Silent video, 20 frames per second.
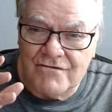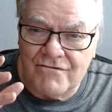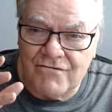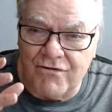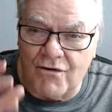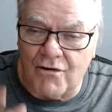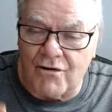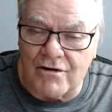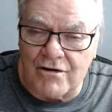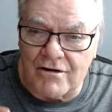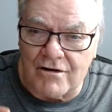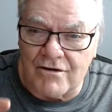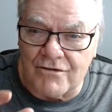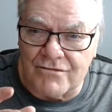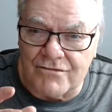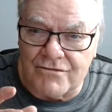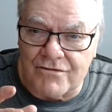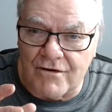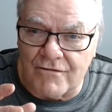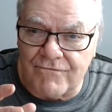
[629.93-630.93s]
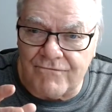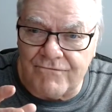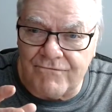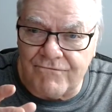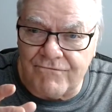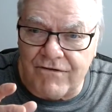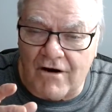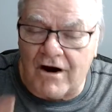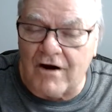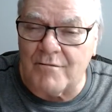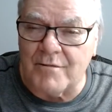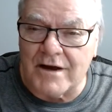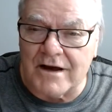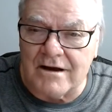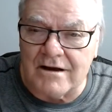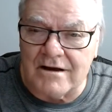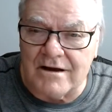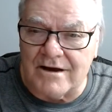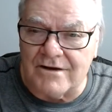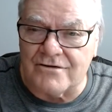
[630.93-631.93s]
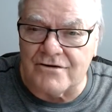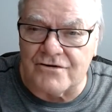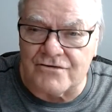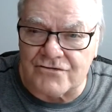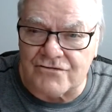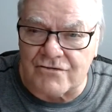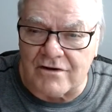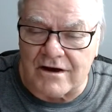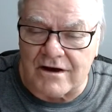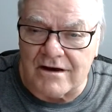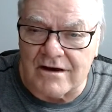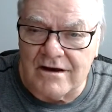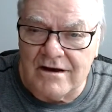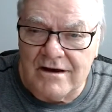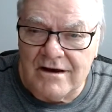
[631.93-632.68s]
for the farming industry.